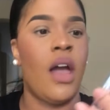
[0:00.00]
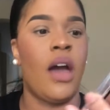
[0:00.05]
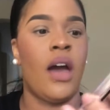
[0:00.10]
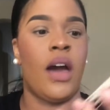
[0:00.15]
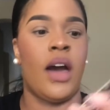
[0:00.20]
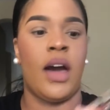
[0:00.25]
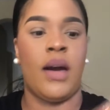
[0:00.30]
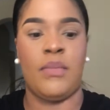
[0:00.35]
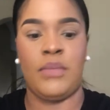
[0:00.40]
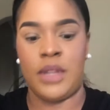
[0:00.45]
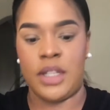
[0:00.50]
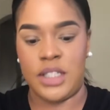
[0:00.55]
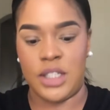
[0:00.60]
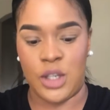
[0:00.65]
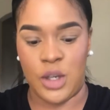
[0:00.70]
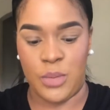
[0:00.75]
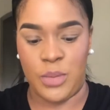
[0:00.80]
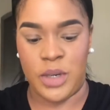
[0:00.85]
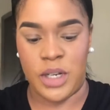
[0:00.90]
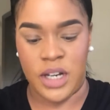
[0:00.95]
Let's
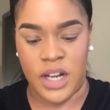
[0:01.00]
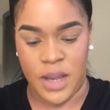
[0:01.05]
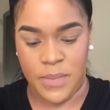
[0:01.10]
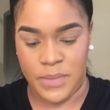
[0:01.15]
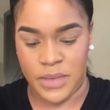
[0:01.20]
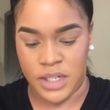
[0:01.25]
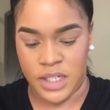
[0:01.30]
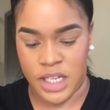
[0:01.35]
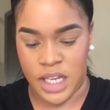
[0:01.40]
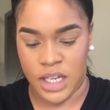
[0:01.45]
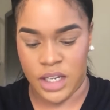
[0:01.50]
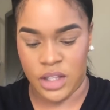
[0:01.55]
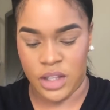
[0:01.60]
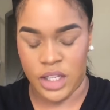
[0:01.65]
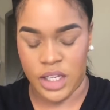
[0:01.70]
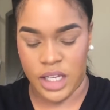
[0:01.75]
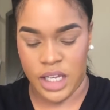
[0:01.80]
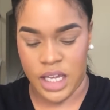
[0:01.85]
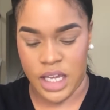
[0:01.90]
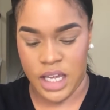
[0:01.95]
open it up and take a
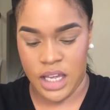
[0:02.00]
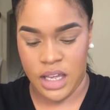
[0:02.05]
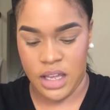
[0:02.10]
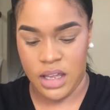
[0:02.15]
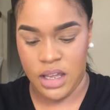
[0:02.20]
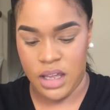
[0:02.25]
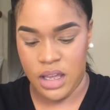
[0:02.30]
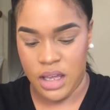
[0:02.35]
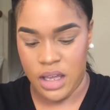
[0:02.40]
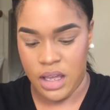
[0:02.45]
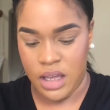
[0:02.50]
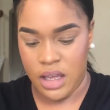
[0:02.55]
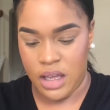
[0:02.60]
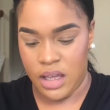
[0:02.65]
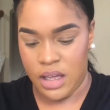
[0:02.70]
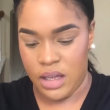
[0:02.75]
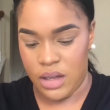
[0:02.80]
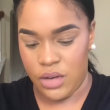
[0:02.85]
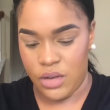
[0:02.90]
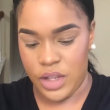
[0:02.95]
look at,
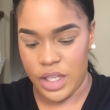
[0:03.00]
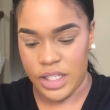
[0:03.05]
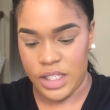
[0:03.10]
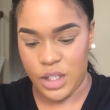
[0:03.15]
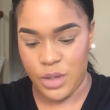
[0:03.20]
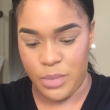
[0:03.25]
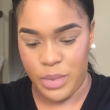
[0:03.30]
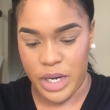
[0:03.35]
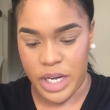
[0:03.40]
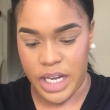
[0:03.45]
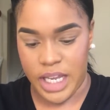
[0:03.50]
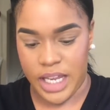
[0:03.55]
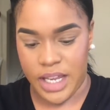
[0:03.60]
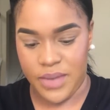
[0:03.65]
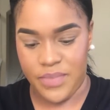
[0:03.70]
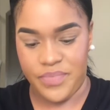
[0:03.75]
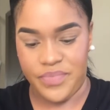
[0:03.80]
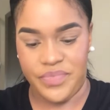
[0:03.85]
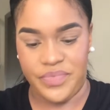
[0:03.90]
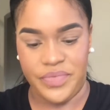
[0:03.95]
well, that's so
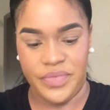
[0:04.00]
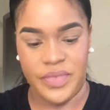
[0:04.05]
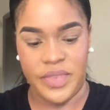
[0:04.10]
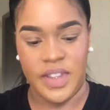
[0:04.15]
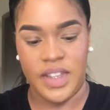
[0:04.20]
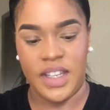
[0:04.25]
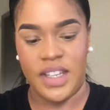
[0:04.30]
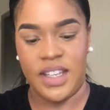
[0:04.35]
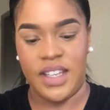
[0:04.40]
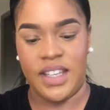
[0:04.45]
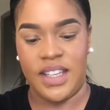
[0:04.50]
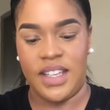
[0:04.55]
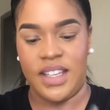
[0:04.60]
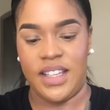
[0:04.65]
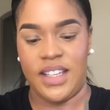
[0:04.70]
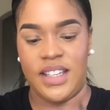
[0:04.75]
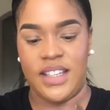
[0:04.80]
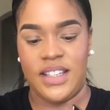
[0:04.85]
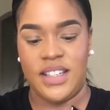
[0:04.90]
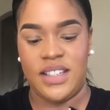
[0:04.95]
pretty.
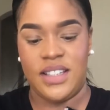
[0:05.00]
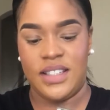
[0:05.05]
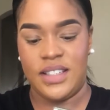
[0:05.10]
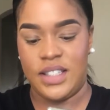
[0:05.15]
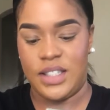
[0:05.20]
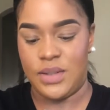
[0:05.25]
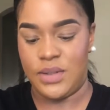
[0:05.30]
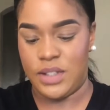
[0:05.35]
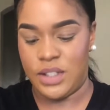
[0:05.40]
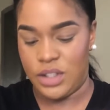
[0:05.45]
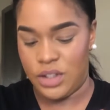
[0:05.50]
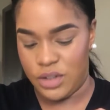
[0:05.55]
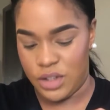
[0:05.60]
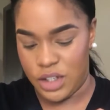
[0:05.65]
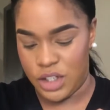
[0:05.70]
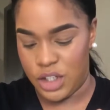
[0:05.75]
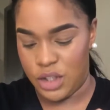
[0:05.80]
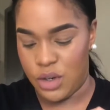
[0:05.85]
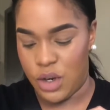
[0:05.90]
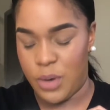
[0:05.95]
So as soon
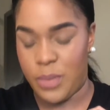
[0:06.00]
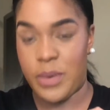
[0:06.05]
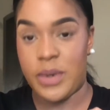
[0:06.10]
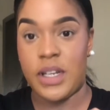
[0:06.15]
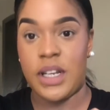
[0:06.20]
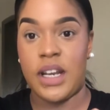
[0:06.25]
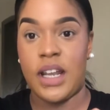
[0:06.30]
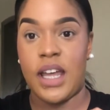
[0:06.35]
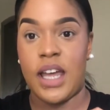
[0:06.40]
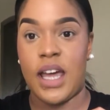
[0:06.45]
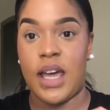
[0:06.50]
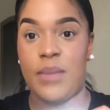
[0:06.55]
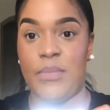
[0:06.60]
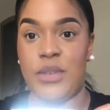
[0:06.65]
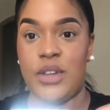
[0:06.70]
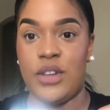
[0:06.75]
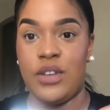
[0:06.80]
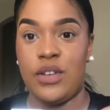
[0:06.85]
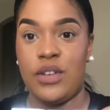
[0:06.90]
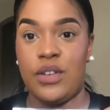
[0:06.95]
as you open it up,
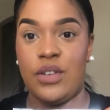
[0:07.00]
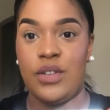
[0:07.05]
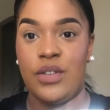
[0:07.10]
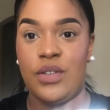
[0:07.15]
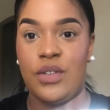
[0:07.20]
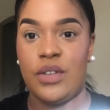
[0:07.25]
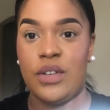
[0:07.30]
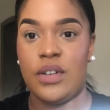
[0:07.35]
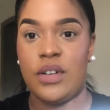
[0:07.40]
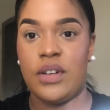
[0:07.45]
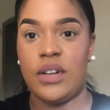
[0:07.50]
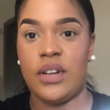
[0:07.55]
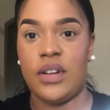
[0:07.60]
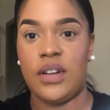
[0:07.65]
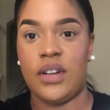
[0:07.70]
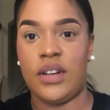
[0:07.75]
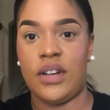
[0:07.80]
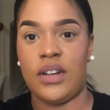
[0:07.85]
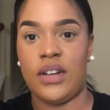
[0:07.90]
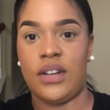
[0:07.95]
you
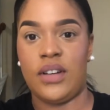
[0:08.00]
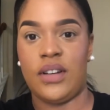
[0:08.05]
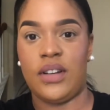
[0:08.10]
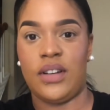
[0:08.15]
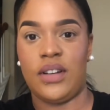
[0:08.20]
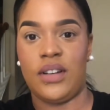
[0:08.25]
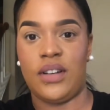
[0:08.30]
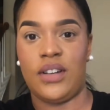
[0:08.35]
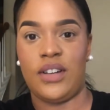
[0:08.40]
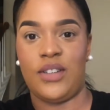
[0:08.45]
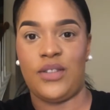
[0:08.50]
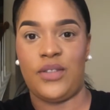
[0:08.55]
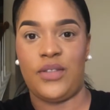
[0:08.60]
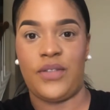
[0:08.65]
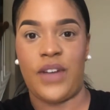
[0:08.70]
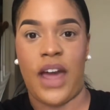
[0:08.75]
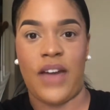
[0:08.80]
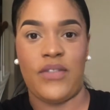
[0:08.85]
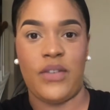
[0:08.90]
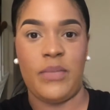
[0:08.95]

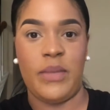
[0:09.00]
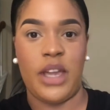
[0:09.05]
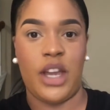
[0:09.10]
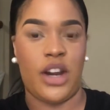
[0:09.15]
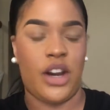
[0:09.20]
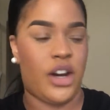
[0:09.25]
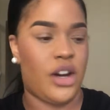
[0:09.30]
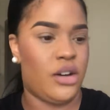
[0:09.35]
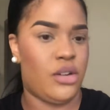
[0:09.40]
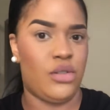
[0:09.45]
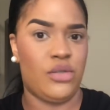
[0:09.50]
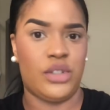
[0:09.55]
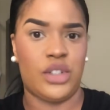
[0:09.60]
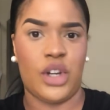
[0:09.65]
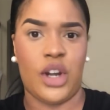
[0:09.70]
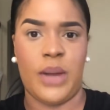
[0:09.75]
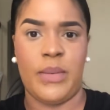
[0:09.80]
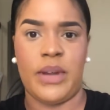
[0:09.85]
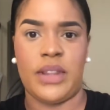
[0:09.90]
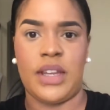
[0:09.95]
have a mirror. Oh,
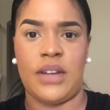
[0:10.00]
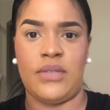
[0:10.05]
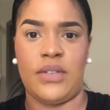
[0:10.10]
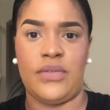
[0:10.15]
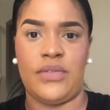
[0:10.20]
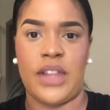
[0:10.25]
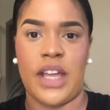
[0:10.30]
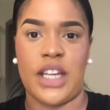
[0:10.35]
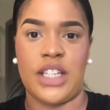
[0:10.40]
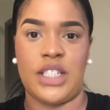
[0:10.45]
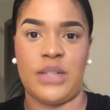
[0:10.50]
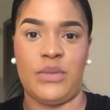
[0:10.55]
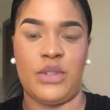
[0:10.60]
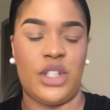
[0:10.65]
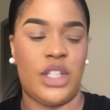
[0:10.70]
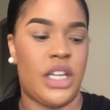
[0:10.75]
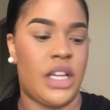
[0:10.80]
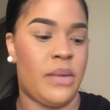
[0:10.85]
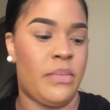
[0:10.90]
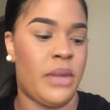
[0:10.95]
sorry about that reflection,
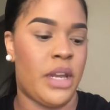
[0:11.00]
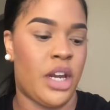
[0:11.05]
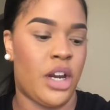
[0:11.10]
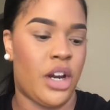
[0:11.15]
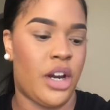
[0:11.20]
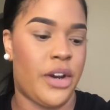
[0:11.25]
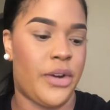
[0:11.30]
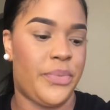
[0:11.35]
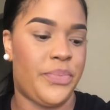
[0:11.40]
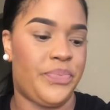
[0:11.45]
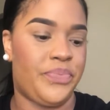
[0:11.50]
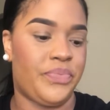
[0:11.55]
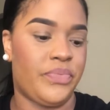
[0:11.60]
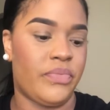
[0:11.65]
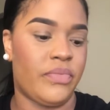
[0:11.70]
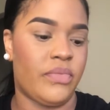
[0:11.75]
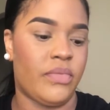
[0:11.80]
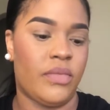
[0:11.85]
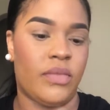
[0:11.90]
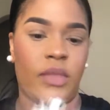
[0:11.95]
but you get a mirror.
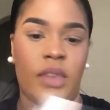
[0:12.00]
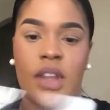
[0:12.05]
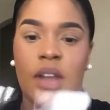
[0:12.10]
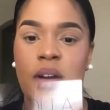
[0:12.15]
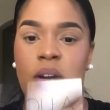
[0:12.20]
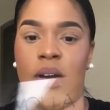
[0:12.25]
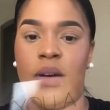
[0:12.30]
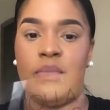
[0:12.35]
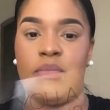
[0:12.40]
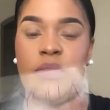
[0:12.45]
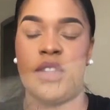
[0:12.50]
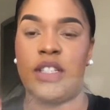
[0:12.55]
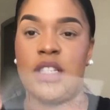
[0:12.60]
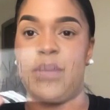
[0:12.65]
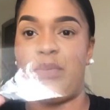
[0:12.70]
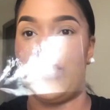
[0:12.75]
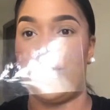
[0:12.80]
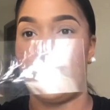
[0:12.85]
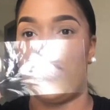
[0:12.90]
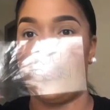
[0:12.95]
The
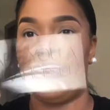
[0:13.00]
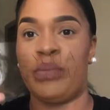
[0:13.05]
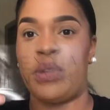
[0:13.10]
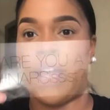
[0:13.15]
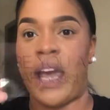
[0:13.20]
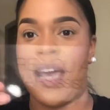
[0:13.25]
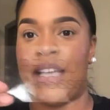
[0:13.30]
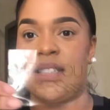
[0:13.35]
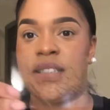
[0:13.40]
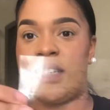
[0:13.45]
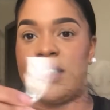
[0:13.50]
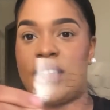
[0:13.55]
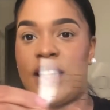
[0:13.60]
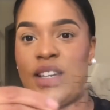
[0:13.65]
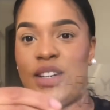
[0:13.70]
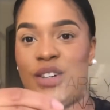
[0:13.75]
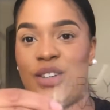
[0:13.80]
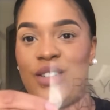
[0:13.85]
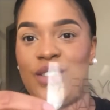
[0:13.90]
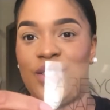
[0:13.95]
typical plastic
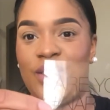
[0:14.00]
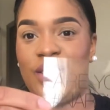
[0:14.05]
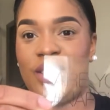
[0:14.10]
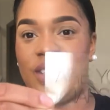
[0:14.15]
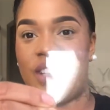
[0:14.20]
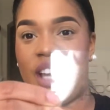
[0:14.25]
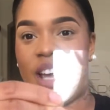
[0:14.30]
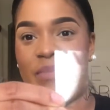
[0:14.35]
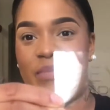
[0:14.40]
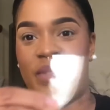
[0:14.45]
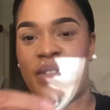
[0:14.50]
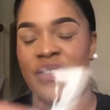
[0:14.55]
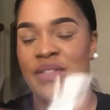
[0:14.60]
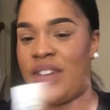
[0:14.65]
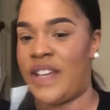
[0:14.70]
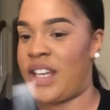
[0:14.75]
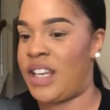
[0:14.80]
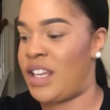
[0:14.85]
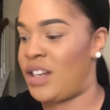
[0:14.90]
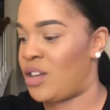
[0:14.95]
that goes on top
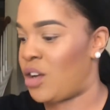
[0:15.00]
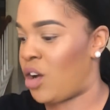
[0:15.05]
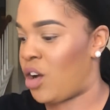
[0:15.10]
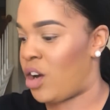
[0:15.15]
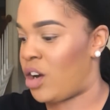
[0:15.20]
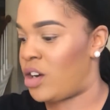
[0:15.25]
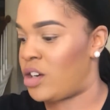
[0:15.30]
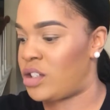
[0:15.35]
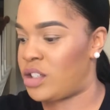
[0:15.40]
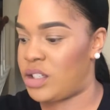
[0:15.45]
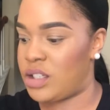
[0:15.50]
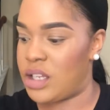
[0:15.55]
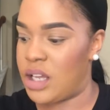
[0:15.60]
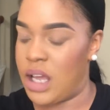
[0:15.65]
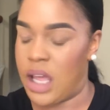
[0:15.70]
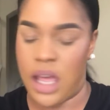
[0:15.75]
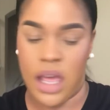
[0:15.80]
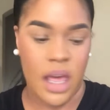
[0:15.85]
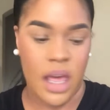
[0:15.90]
of any Nars